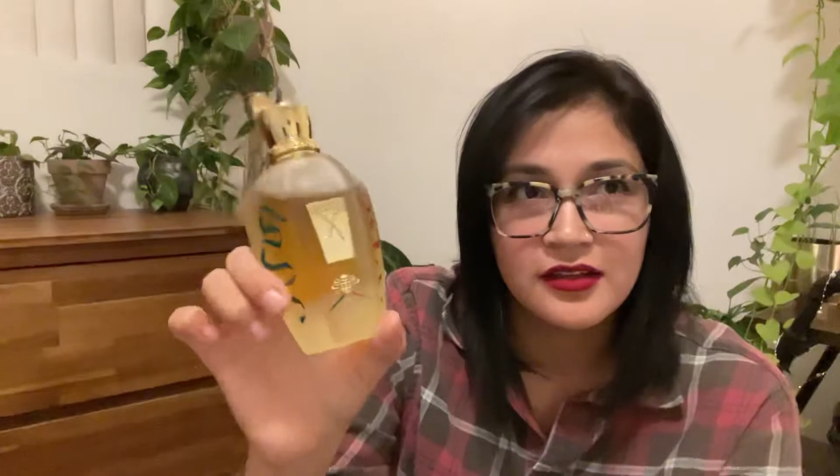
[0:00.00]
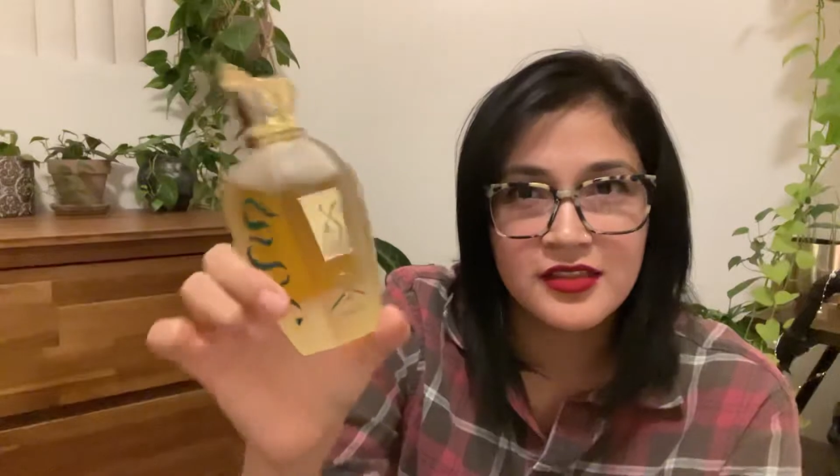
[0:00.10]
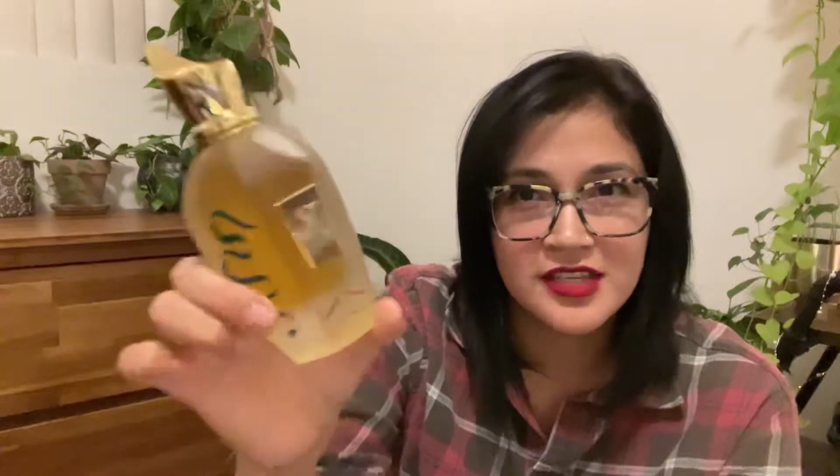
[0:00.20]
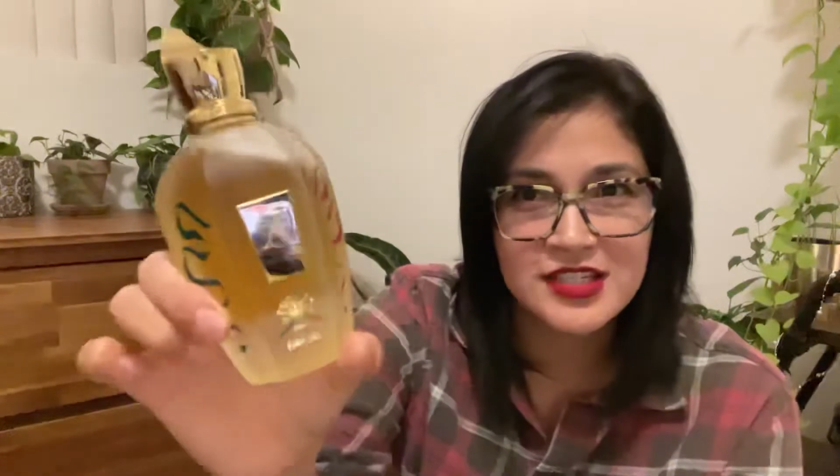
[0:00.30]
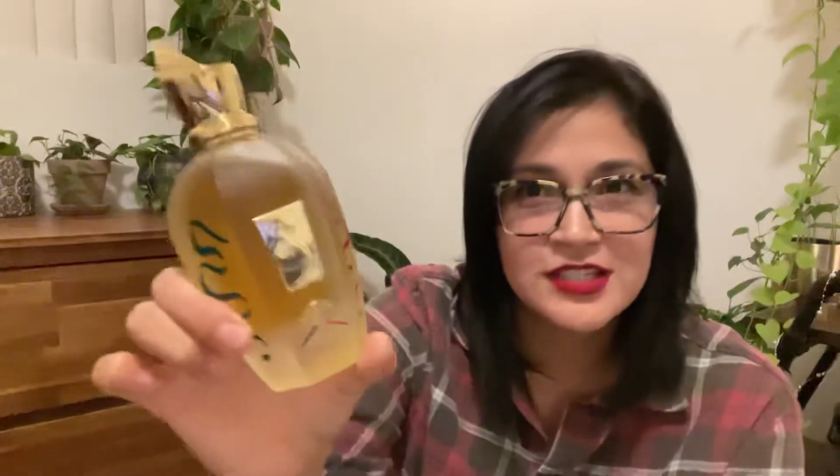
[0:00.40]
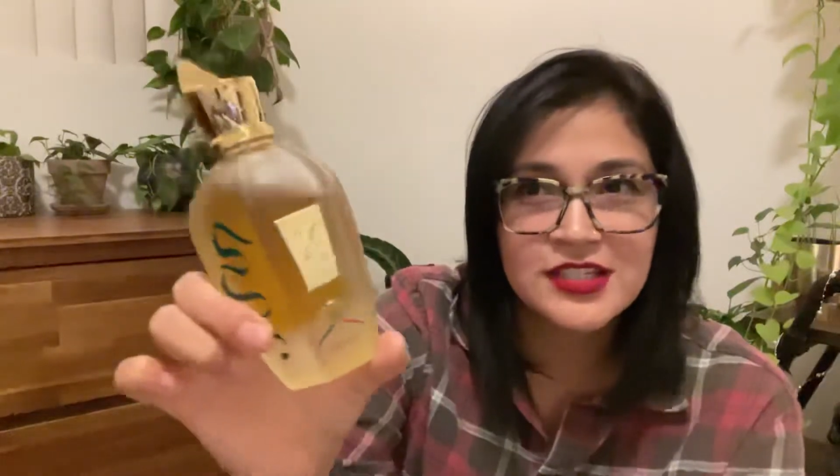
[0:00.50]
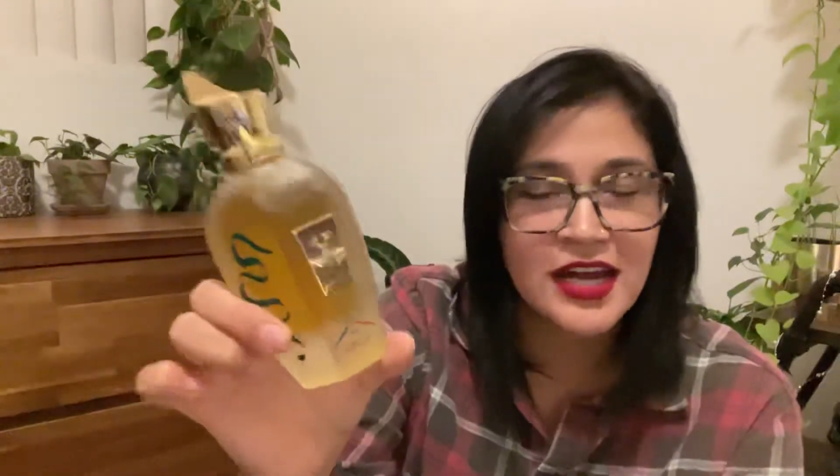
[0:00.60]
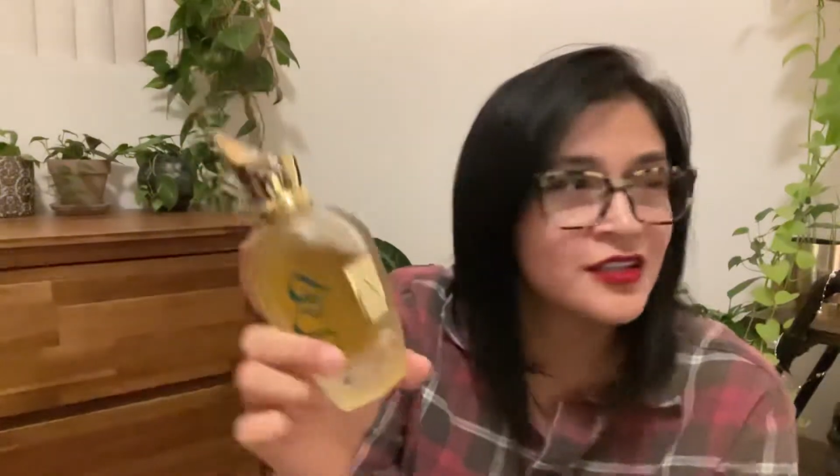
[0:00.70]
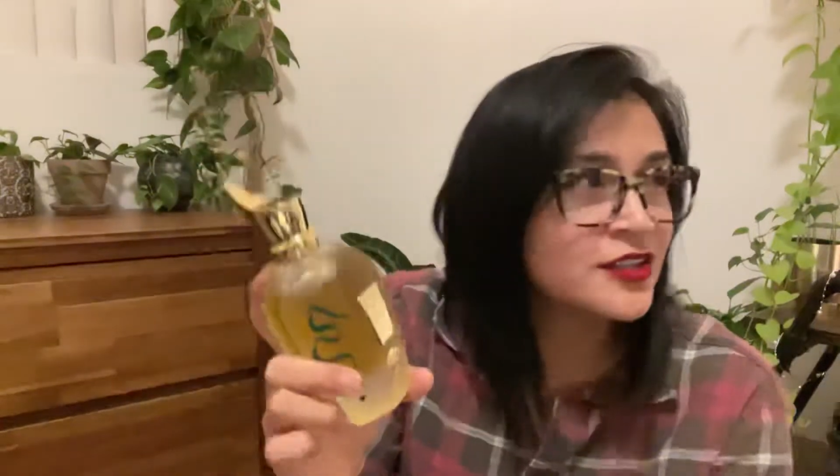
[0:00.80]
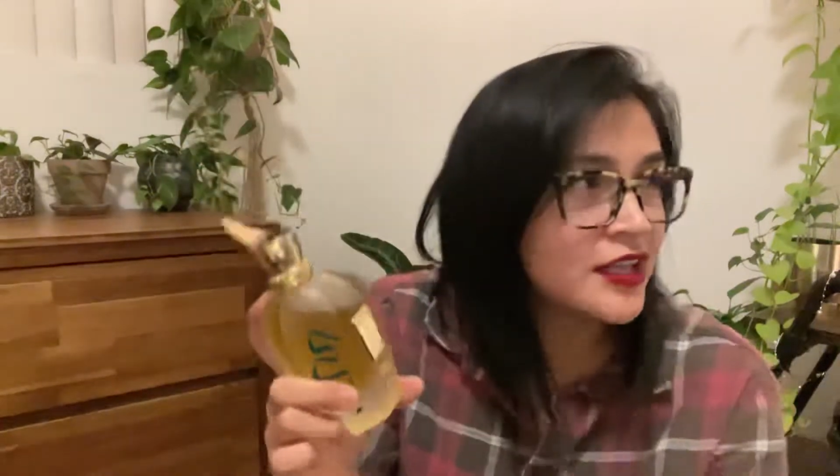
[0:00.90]
this is
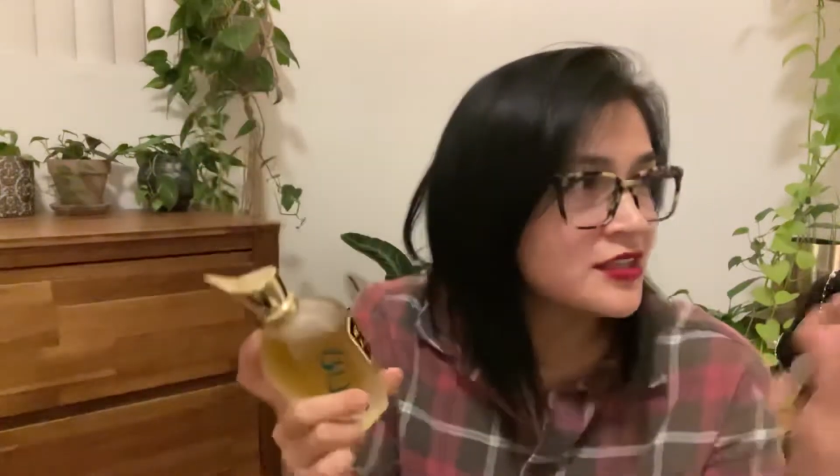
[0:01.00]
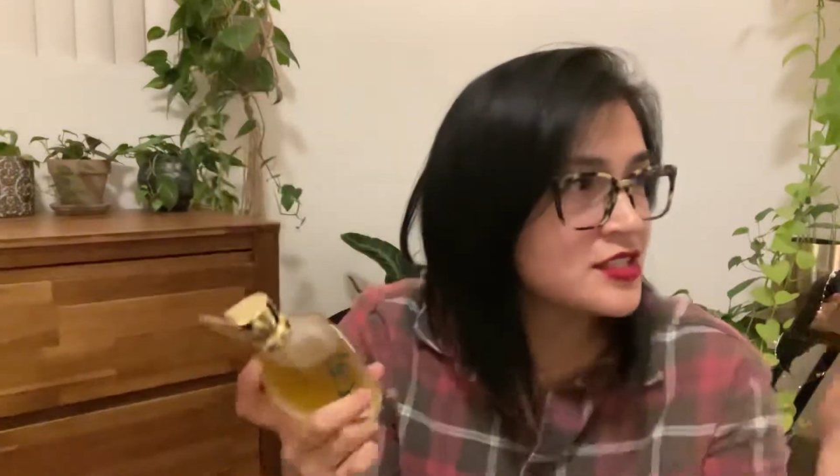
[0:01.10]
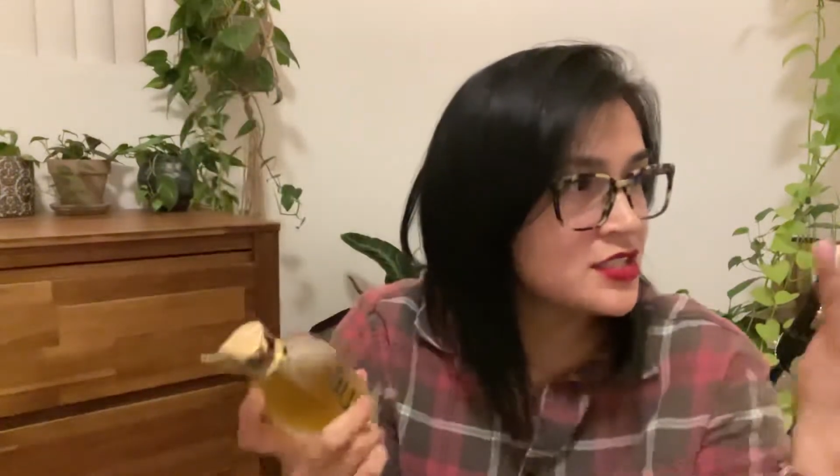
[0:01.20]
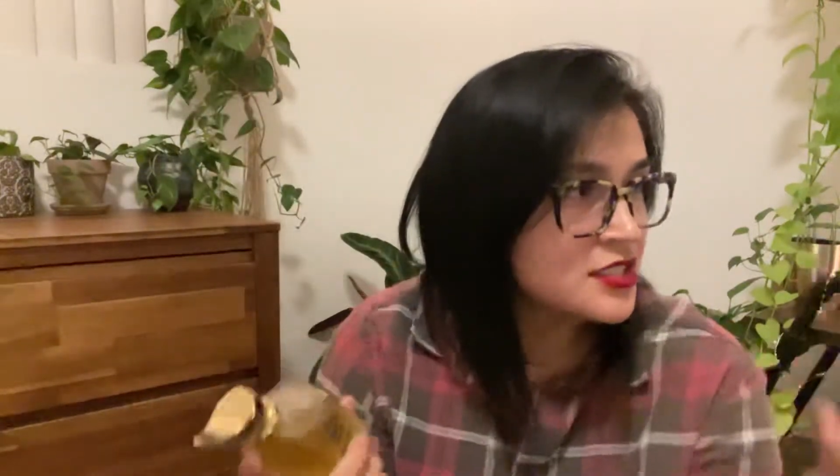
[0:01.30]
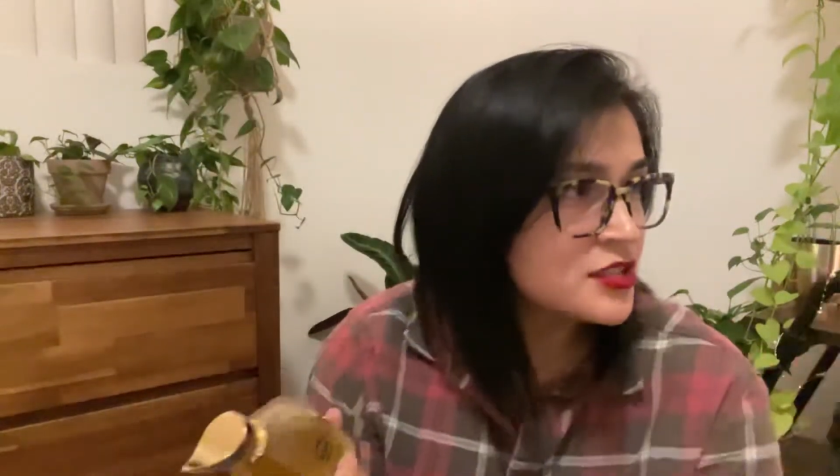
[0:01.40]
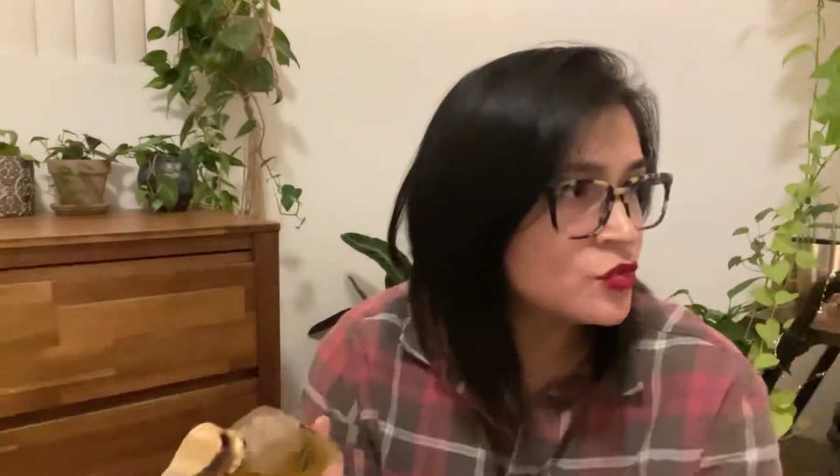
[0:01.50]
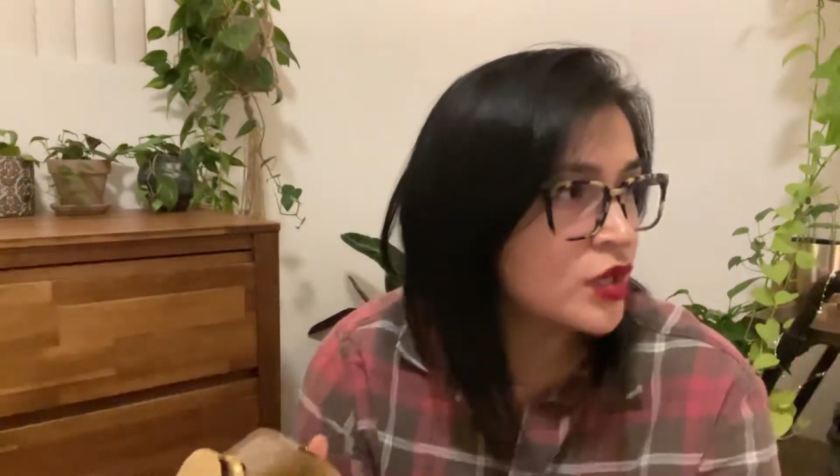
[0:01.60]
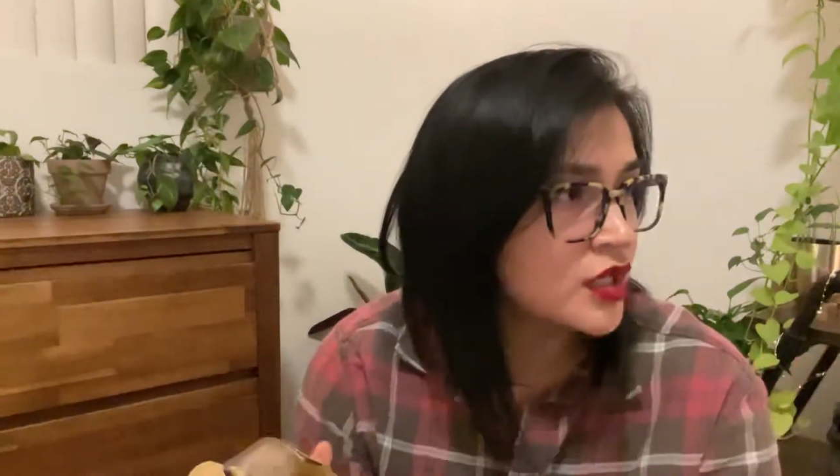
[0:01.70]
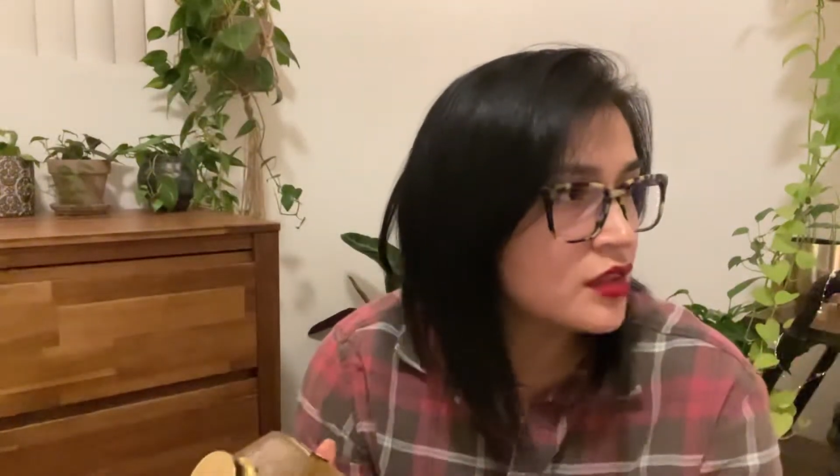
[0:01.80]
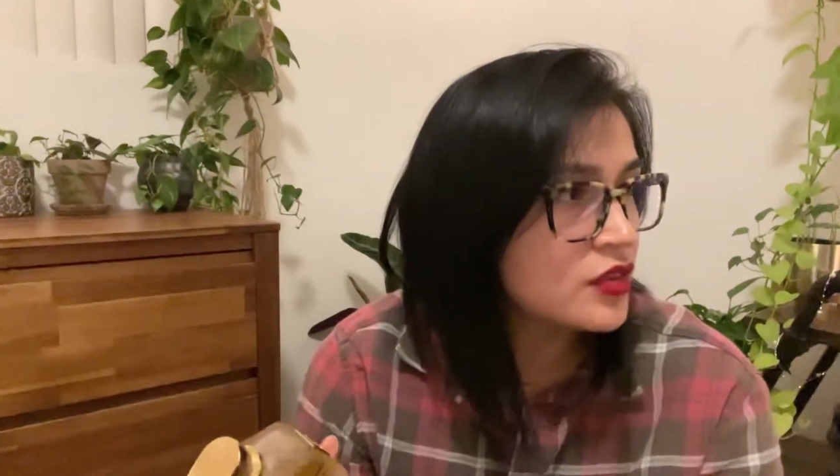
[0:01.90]
kind of like the season
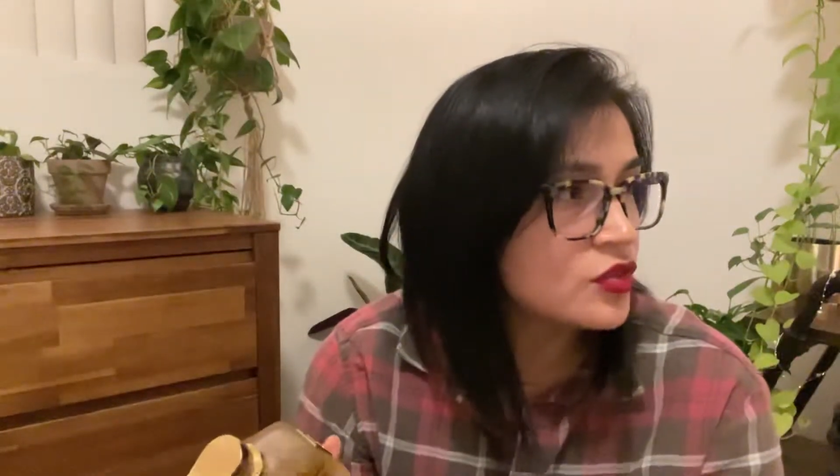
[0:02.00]
when